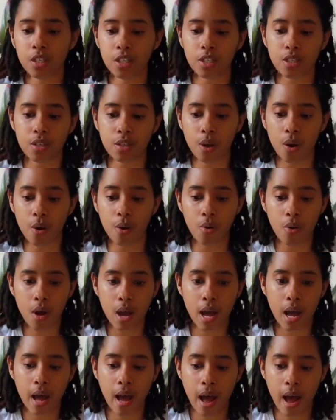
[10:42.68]
So,
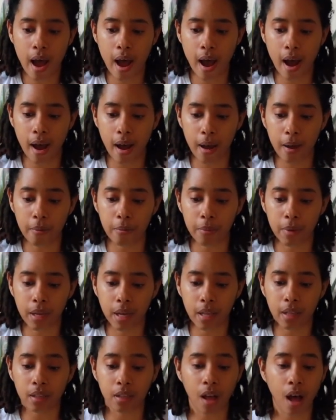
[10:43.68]

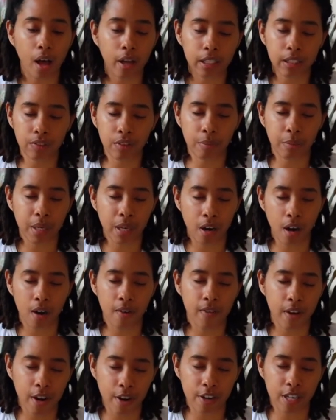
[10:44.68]
and locks for me are
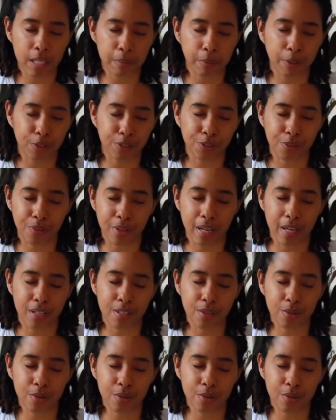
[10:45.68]
a very spiritual thing.